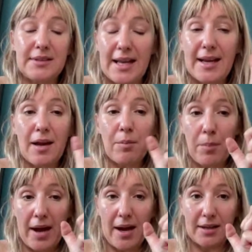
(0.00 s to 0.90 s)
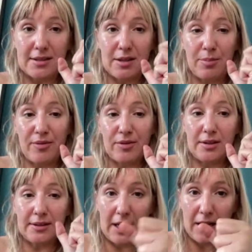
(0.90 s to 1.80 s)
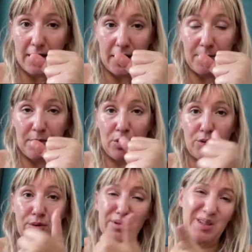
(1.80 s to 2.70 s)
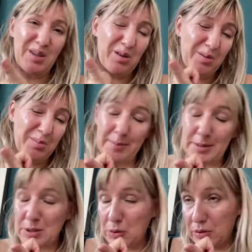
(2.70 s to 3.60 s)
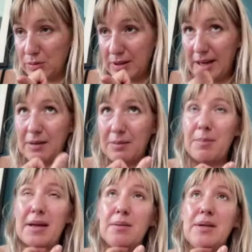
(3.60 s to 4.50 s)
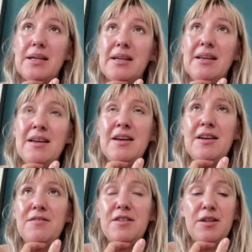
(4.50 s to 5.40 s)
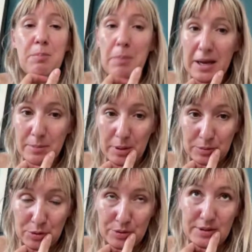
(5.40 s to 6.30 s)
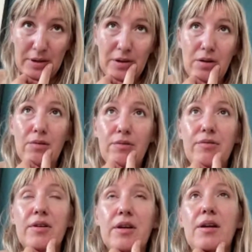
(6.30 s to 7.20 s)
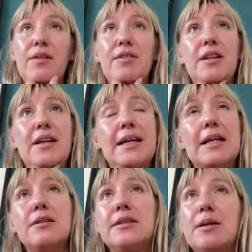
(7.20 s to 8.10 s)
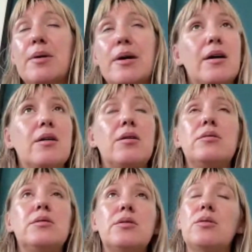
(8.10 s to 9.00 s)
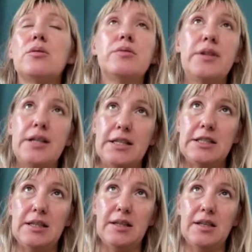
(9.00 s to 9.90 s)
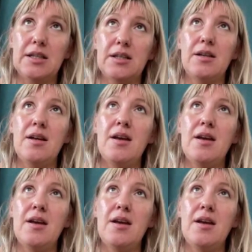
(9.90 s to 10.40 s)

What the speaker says: taking back some of the time you're using on maybe scrolling, maybe feeling bad about yourself, feeling guilty about overeating,